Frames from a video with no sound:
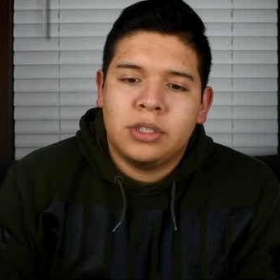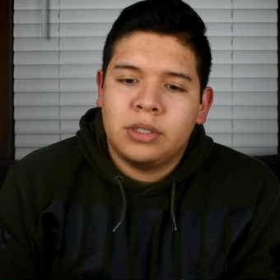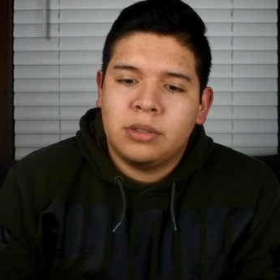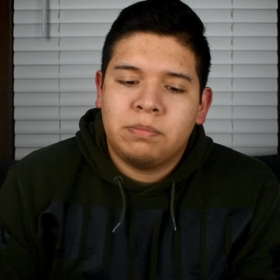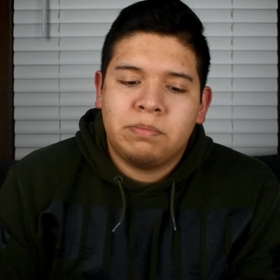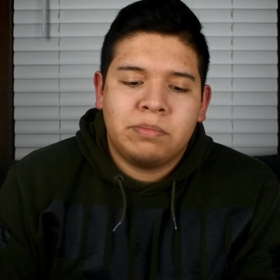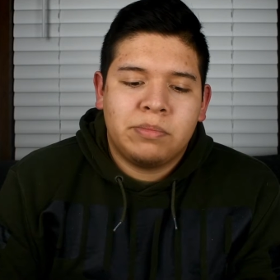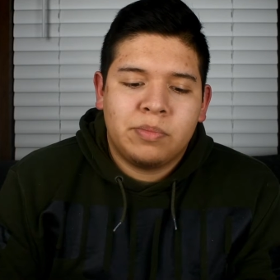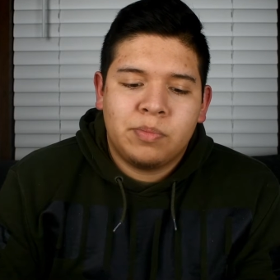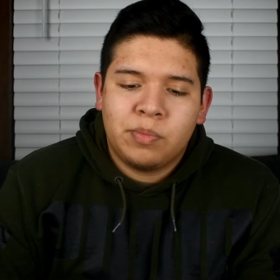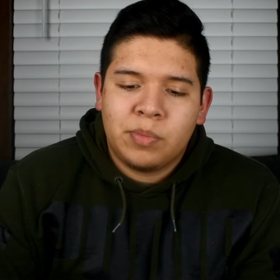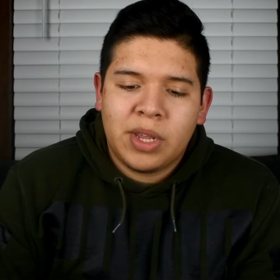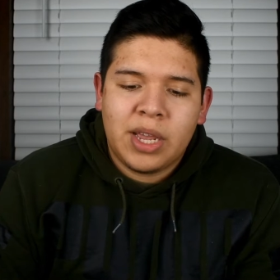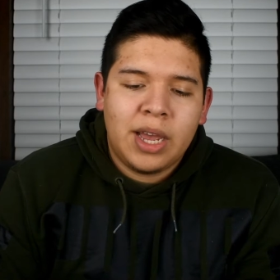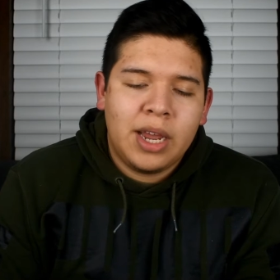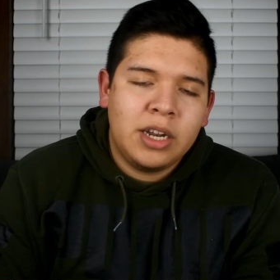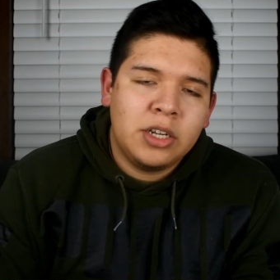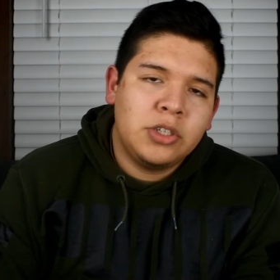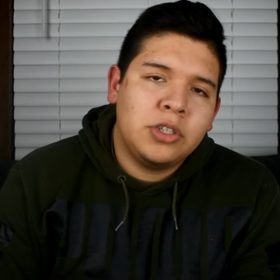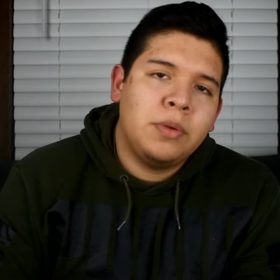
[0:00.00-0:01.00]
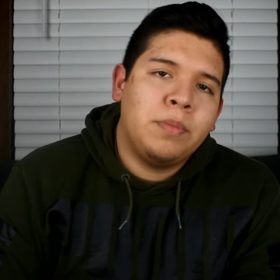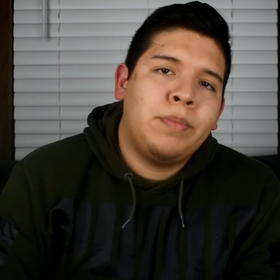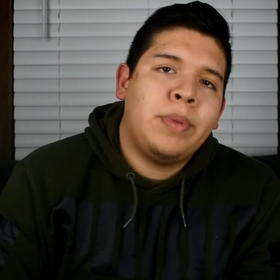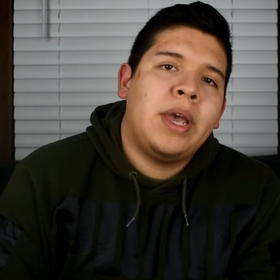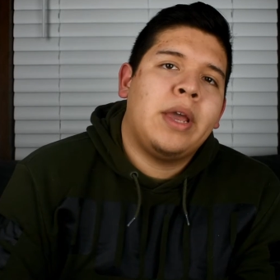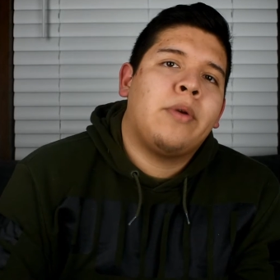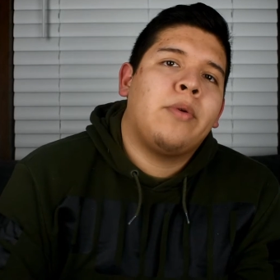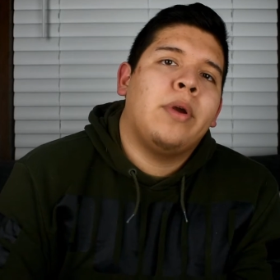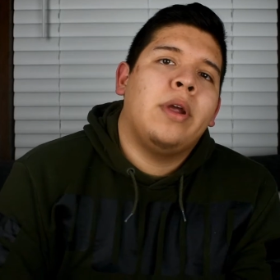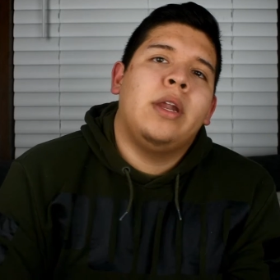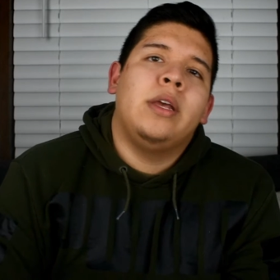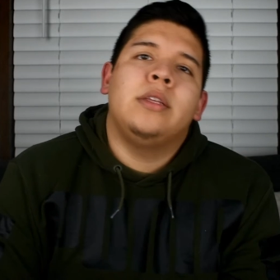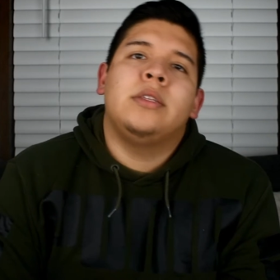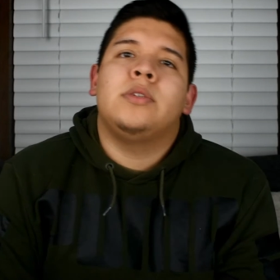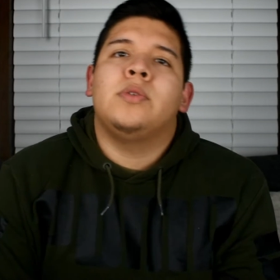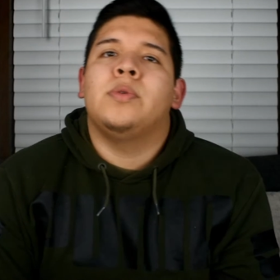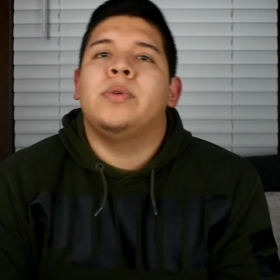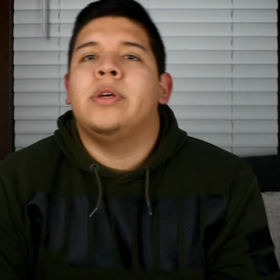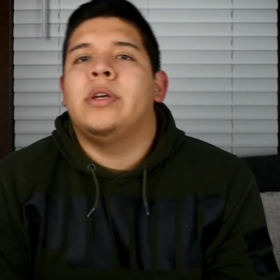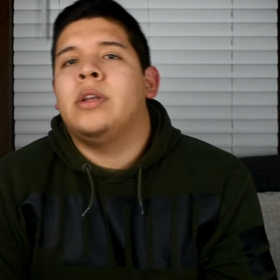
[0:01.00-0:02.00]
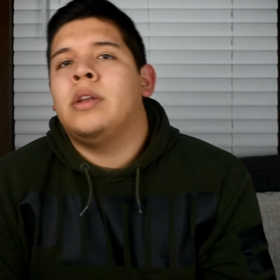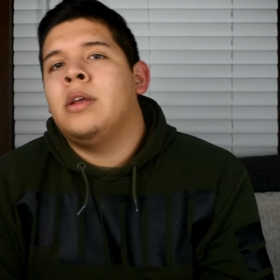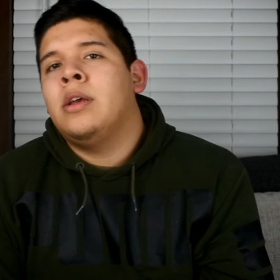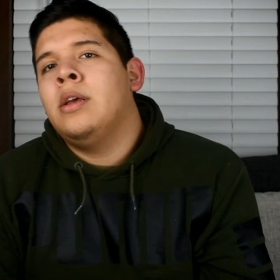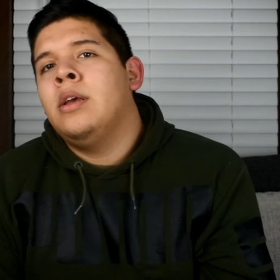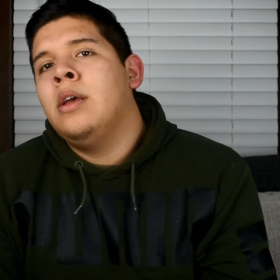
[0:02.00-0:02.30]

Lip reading: just got to jump back right into it.